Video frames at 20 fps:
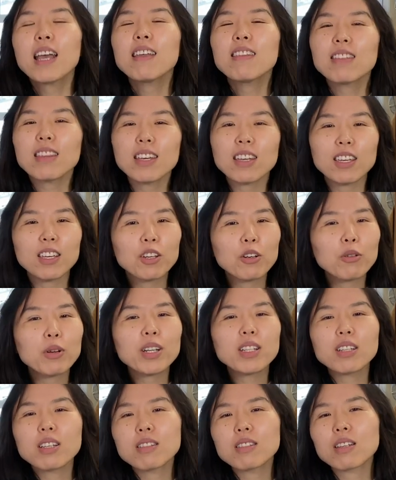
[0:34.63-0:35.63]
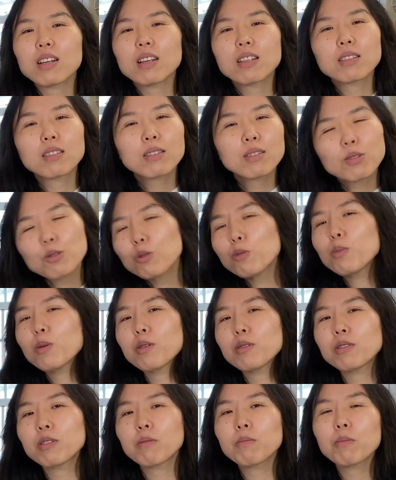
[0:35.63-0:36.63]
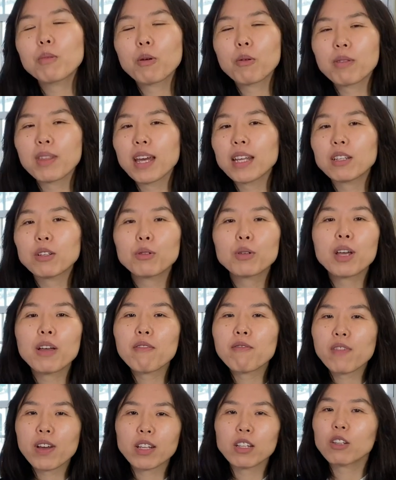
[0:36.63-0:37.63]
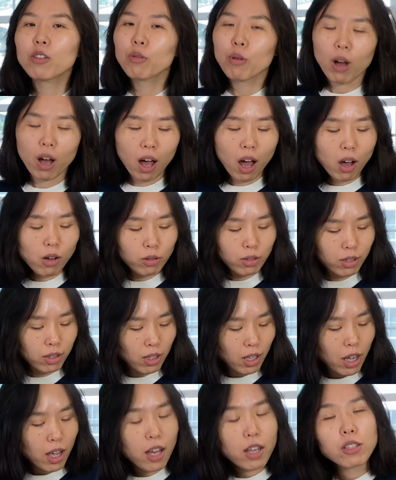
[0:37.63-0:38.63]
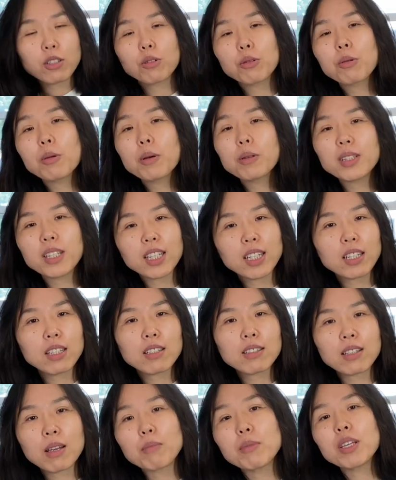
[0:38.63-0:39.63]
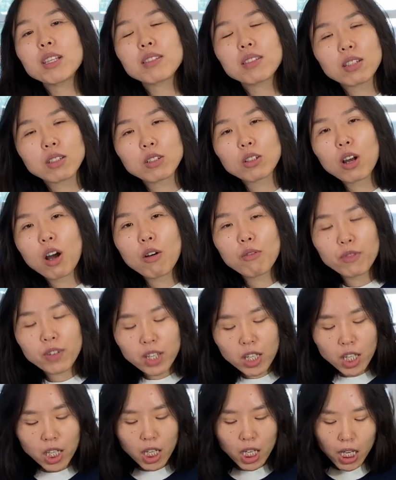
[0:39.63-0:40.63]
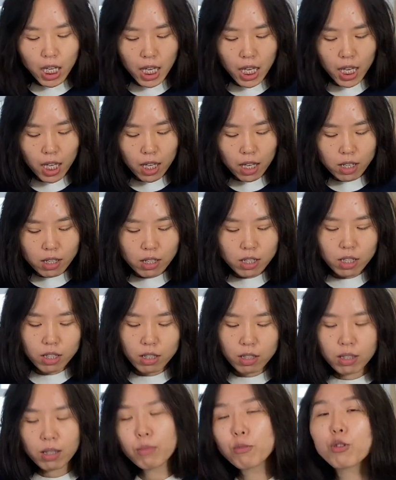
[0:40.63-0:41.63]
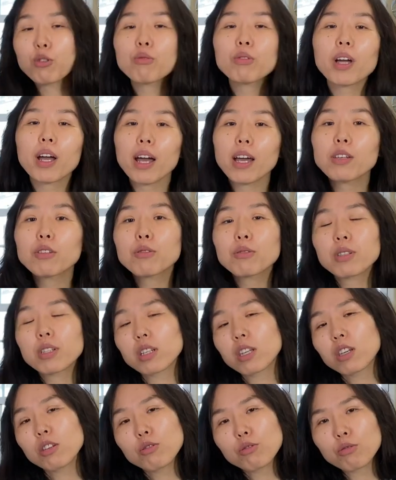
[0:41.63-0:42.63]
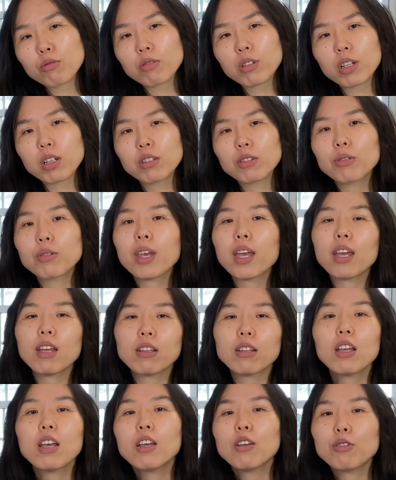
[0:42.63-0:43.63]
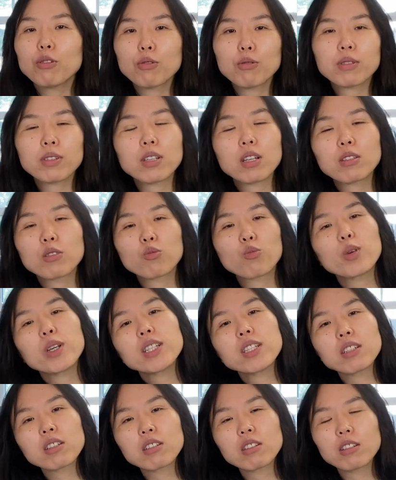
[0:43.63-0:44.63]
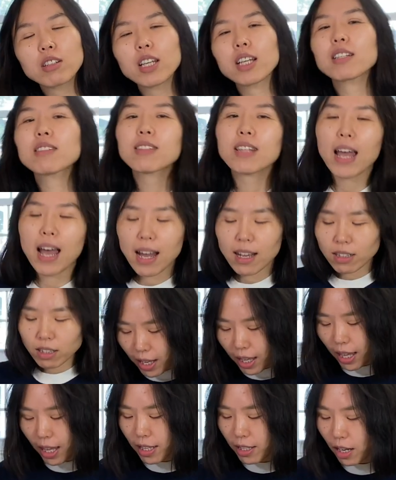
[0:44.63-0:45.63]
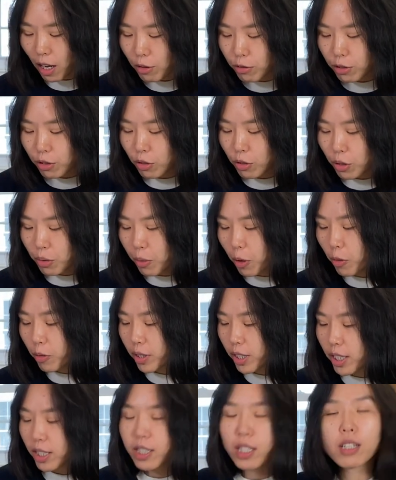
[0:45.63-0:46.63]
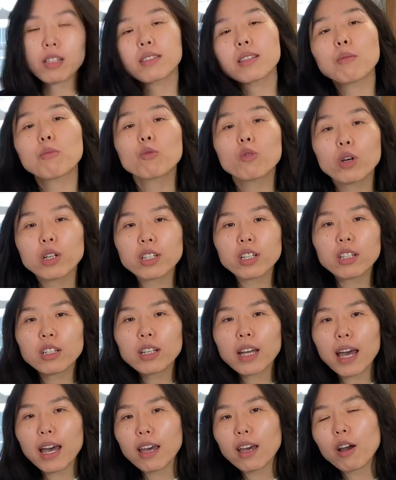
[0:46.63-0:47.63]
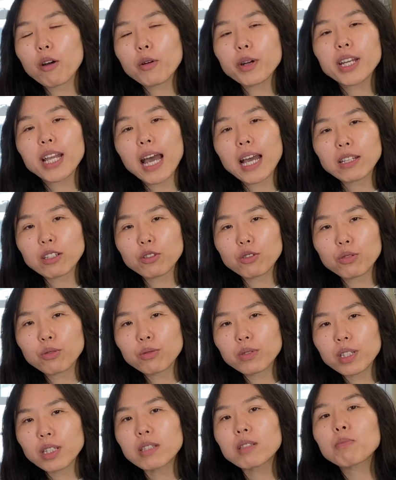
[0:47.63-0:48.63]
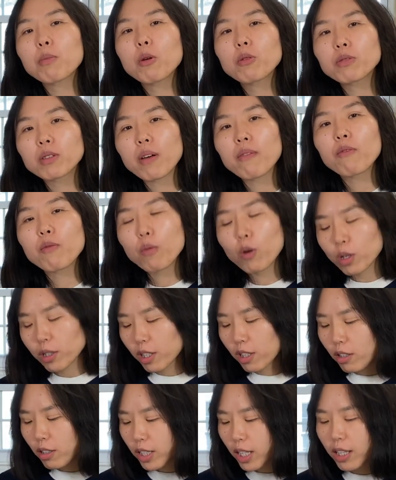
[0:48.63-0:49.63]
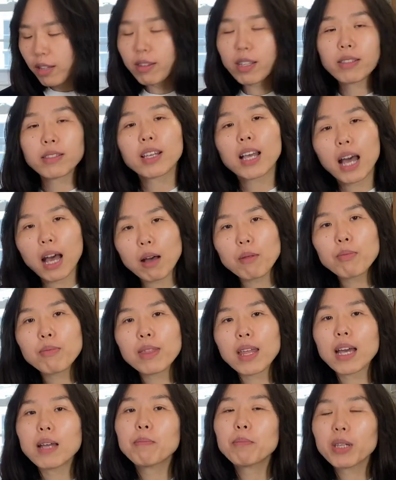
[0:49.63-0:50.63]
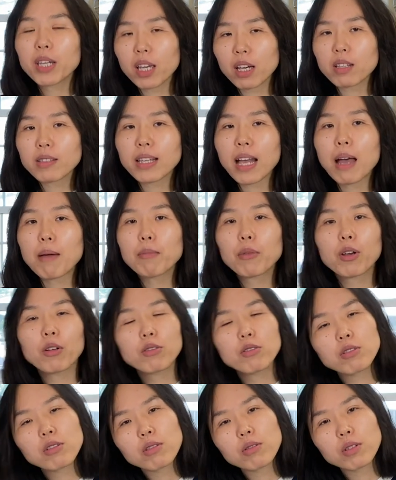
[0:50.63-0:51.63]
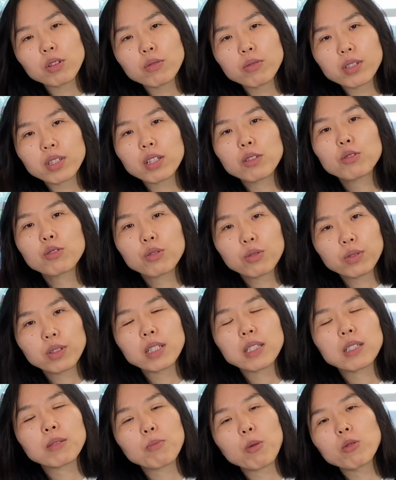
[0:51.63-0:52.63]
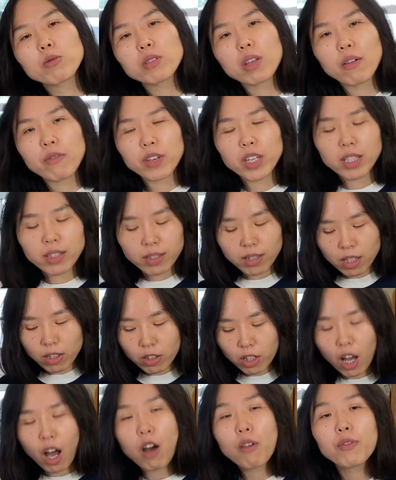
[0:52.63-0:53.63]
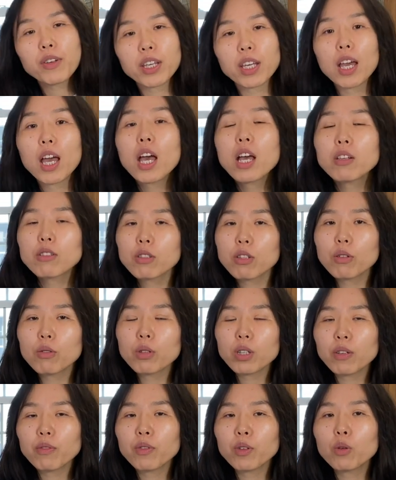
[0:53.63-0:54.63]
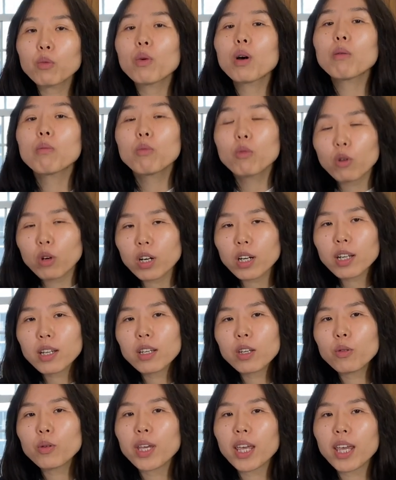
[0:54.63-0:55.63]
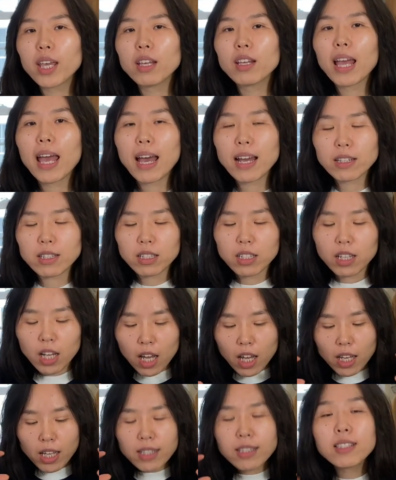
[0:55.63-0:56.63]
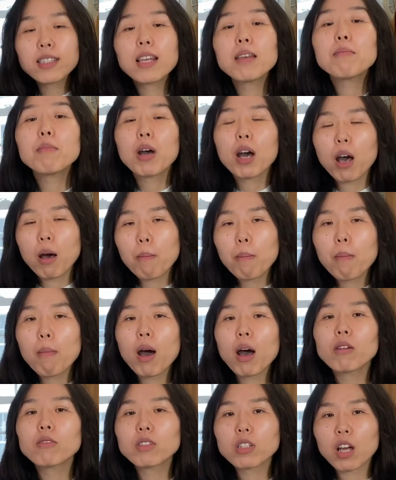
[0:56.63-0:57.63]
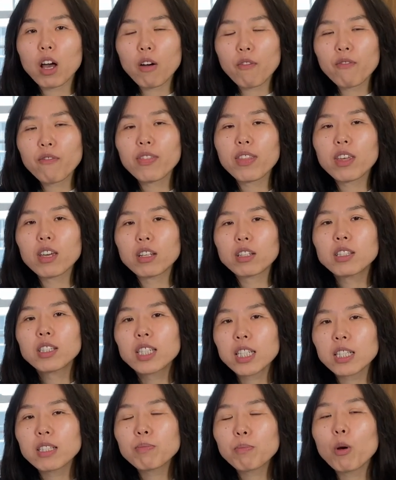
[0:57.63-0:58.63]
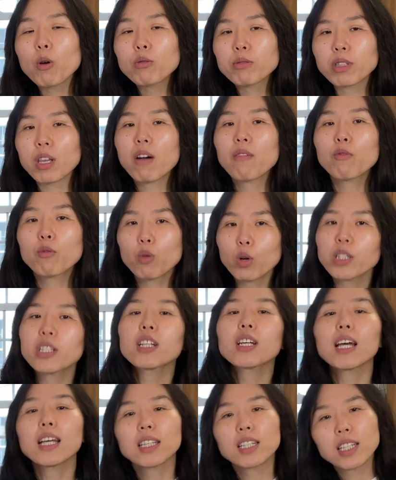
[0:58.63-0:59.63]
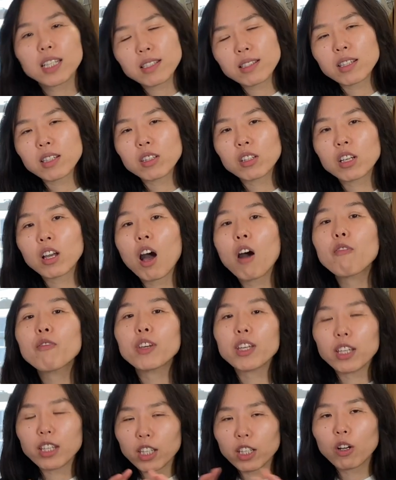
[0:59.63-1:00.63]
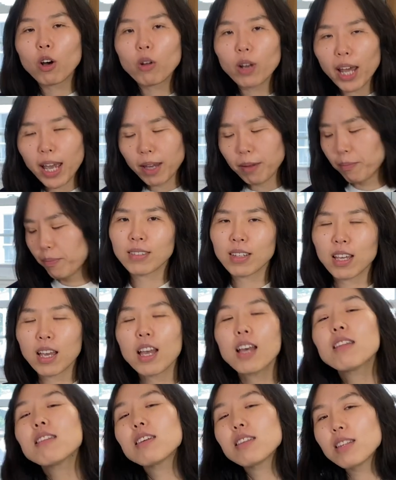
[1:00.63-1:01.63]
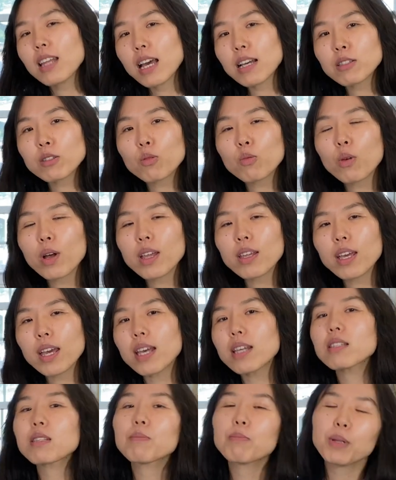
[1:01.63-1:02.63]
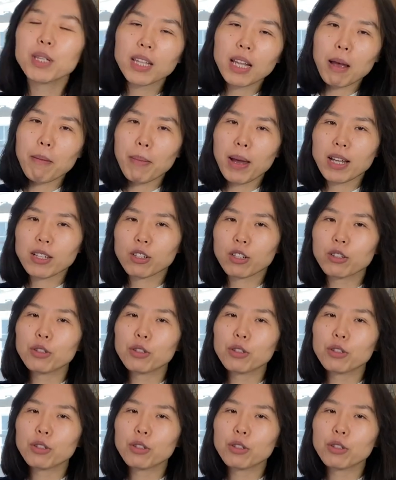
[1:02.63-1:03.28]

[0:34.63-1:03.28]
The ingredients are super simple that you can find in your house. You will need some instant coffee and some sugar. I use the cane sugar. You can use the sweetener instead. And also you will need some water. I already added 2 teaspoons of water in this cup. That because I'm going to use 2 teaspoons of instant coffee. So if you want more, you can add same amount of the teaspoons of water and instant coffee equally. The next one is peanut butter.